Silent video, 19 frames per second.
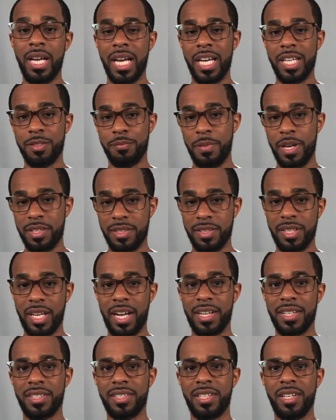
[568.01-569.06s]
as best as I
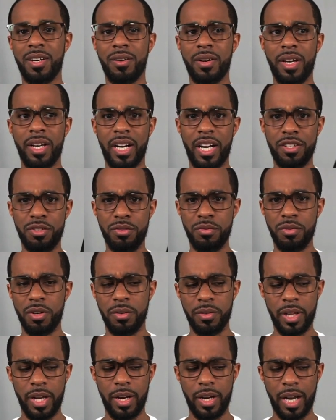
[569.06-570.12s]
can tell, and I do know
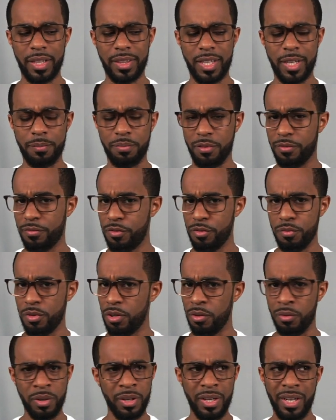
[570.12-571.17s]
that I think
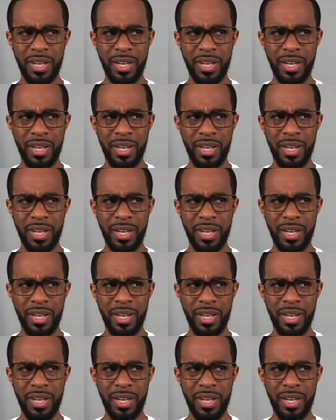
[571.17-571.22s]
Profumo